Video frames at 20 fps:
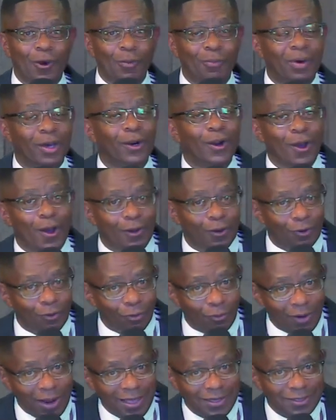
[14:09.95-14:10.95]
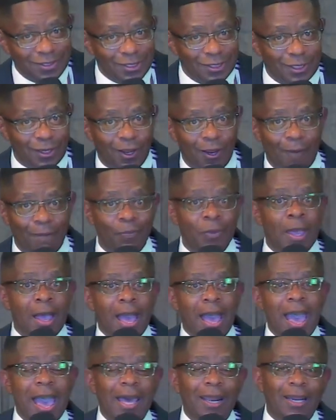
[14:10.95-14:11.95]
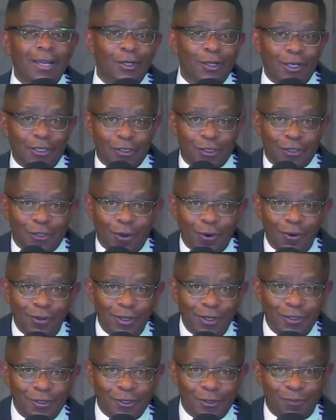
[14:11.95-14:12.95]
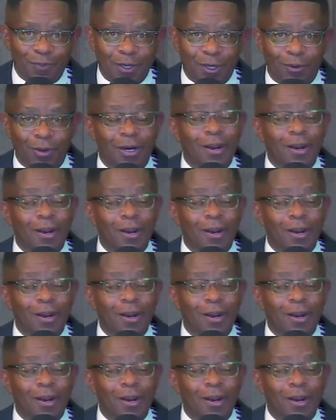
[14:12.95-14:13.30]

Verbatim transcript: But her grandson had a discerning spirit.